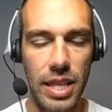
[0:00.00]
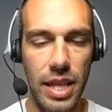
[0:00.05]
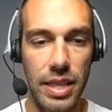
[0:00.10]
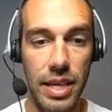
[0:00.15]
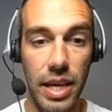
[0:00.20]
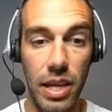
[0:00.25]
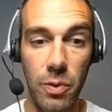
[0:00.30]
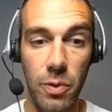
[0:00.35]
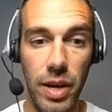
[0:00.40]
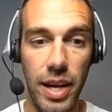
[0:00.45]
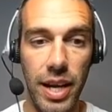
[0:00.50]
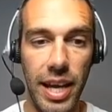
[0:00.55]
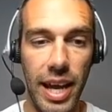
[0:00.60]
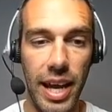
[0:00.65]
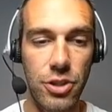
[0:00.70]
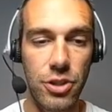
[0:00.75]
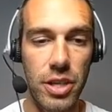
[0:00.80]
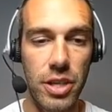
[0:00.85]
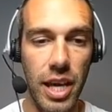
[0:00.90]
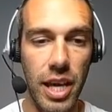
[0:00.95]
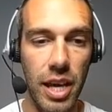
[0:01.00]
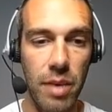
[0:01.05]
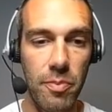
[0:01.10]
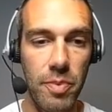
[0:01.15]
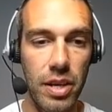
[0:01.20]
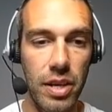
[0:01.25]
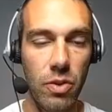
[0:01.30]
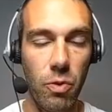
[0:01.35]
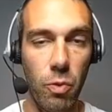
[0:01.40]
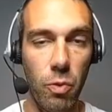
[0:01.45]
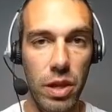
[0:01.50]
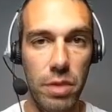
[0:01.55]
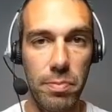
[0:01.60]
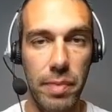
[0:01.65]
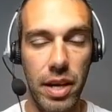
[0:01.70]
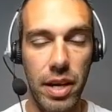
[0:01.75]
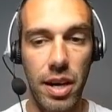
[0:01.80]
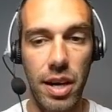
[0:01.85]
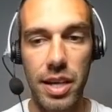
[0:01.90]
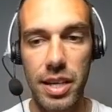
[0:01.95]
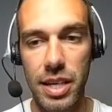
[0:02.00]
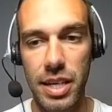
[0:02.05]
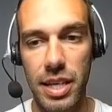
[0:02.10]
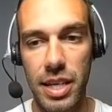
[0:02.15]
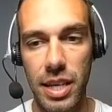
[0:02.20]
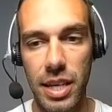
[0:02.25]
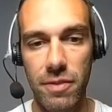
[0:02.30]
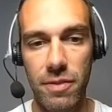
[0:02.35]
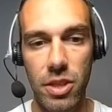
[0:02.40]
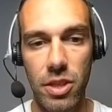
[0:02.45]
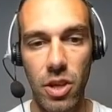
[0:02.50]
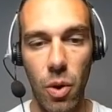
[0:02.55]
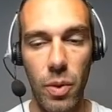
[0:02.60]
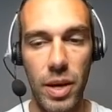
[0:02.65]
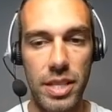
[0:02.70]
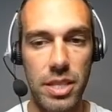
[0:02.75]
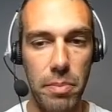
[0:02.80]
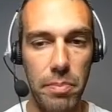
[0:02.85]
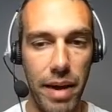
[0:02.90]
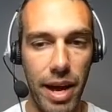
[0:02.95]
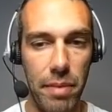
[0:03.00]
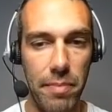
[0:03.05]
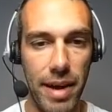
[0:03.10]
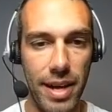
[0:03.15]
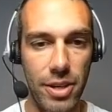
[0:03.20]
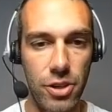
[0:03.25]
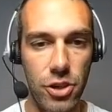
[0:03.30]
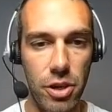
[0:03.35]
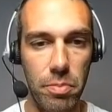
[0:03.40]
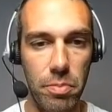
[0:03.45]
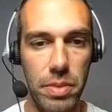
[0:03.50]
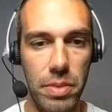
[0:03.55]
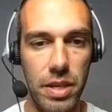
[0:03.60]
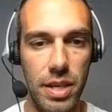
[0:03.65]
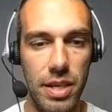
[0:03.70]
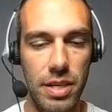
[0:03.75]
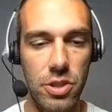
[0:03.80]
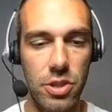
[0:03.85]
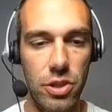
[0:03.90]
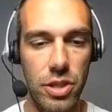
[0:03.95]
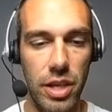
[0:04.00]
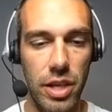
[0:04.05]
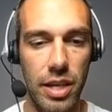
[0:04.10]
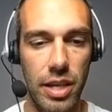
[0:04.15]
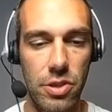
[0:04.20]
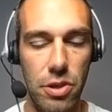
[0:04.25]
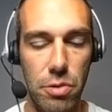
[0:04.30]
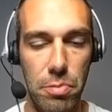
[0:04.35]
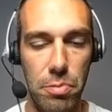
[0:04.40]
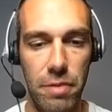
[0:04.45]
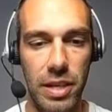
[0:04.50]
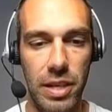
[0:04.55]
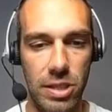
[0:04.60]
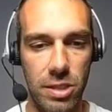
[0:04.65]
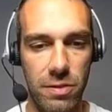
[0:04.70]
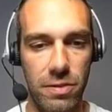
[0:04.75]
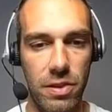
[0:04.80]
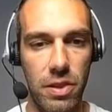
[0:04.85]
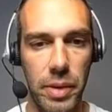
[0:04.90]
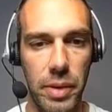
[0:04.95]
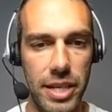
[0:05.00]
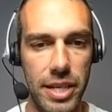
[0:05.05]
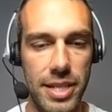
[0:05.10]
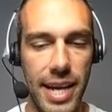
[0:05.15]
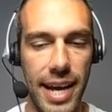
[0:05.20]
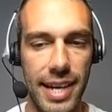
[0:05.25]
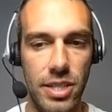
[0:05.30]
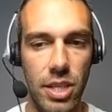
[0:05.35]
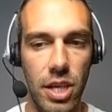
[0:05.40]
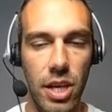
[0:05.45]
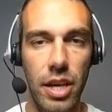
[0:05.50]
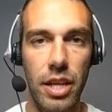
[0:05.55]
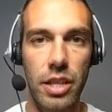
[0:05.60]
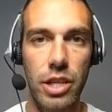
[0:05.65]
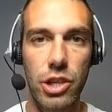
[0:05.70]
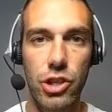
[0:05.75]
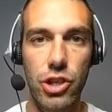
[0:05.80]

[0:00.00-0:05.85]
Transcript: and then the other one, I actually came in with my Cottony, even though it's a bad matchup because you're taking a super effective from the wing attacks.